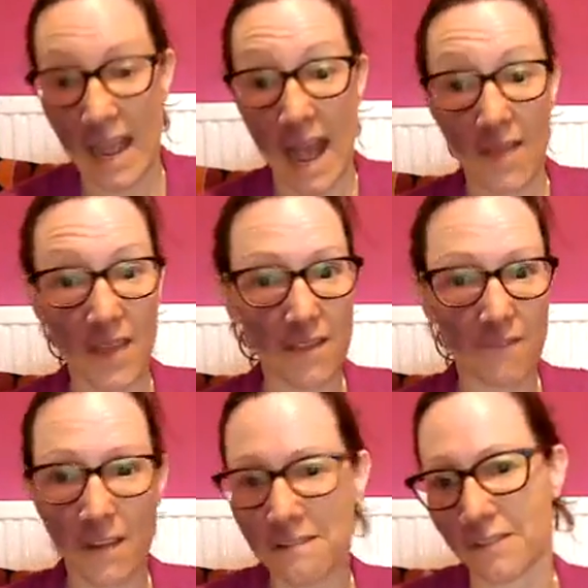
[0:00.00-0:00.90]
and
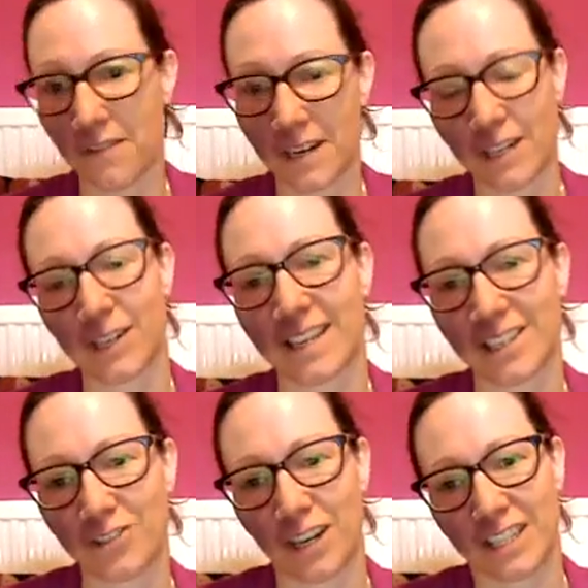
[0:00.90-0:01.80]
they're very funny looking
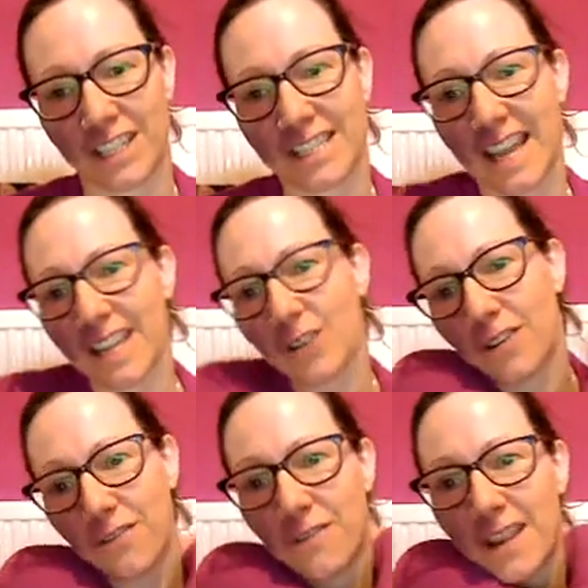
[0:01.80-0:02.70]
structures. And you
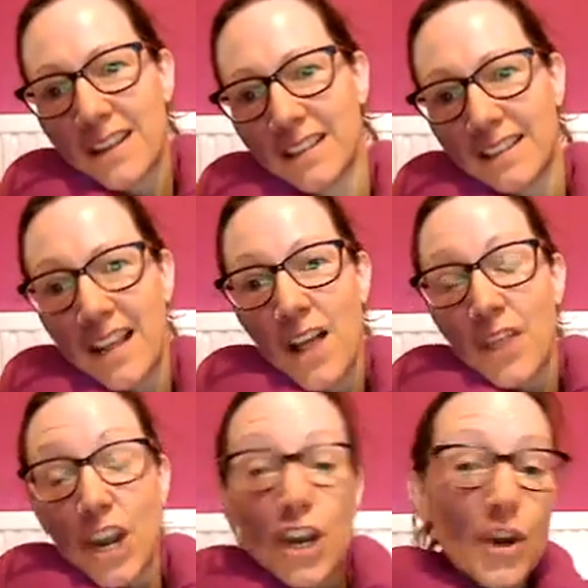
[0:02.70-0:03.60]
can feel
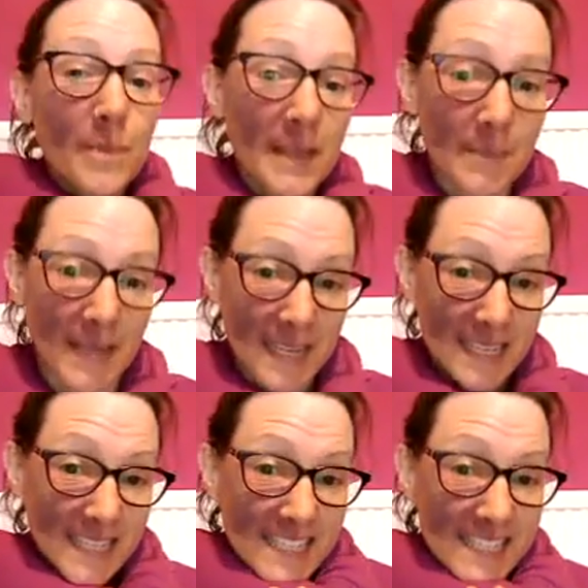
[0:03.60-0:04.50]
the knobbly
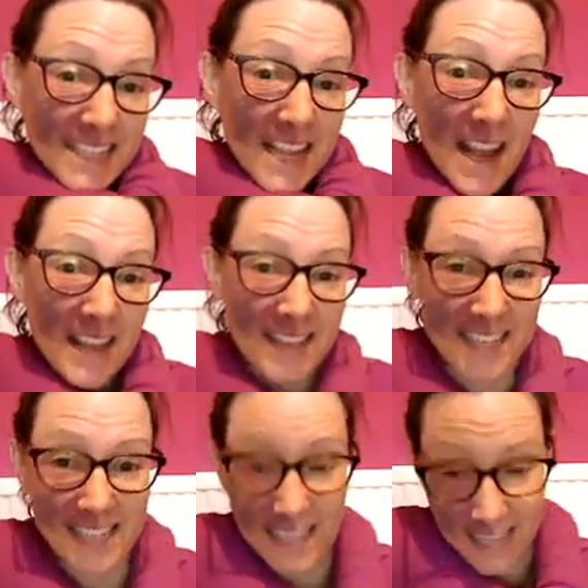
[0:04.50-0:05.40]
bits. This
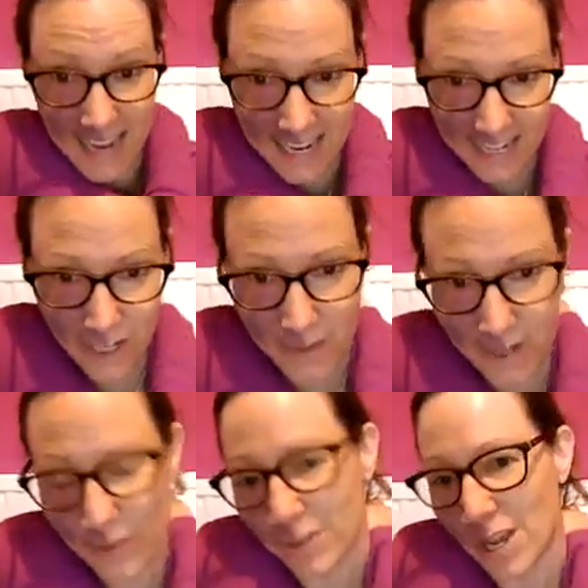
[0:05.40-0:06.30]
isn't the
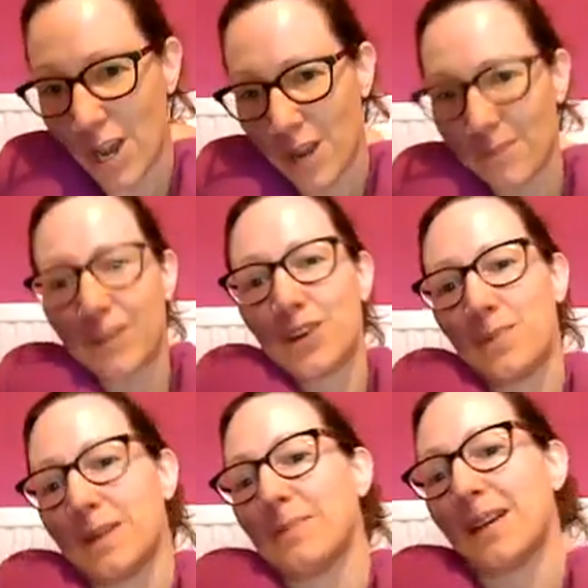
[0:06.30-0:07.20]
anatomical term, the
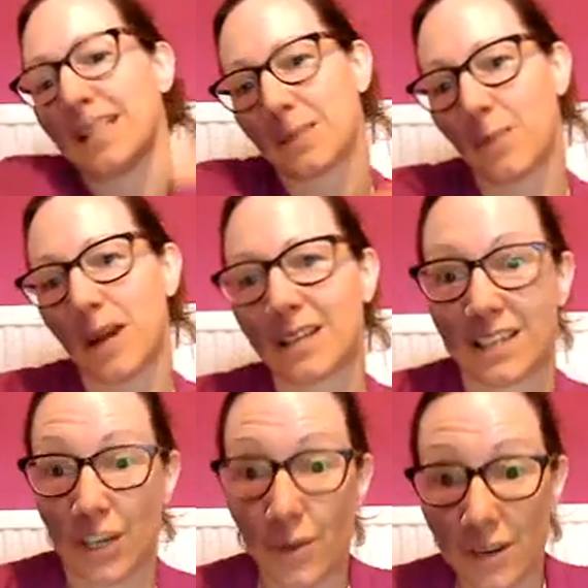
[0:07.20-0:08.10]
knobbly bits,
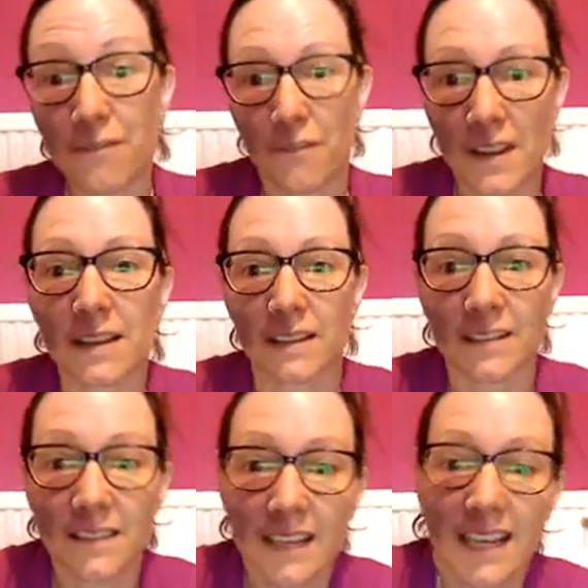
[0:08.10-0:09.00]
but you can
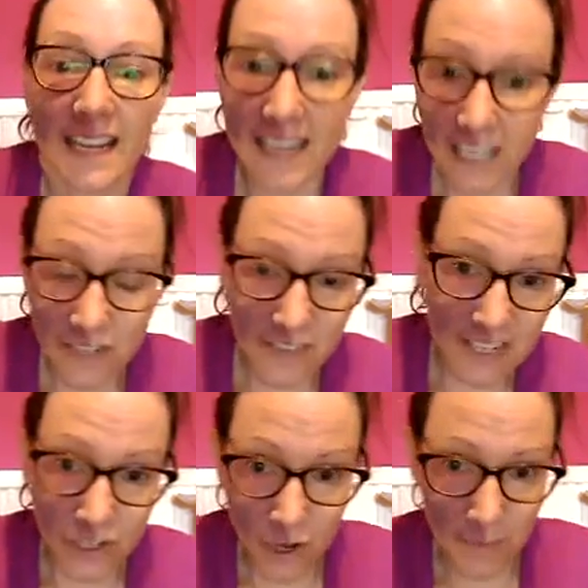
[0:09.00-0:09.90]
feel each of
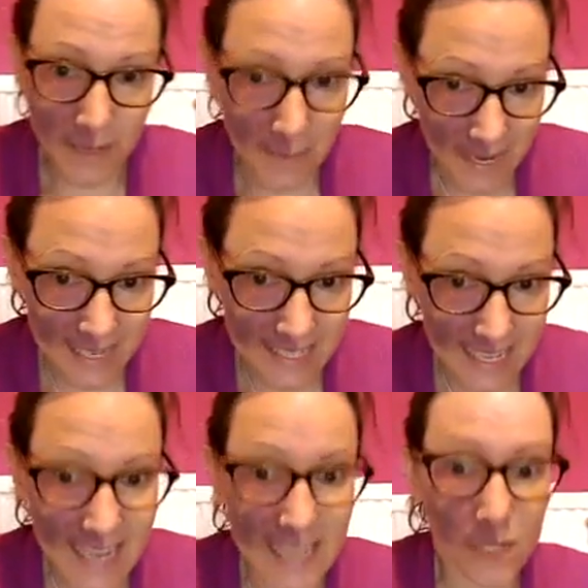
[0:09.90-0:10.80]
these knobbly bits
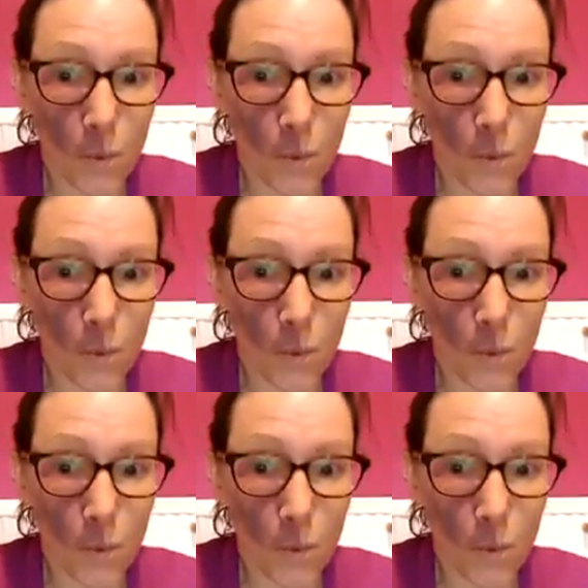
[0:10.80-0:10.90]
is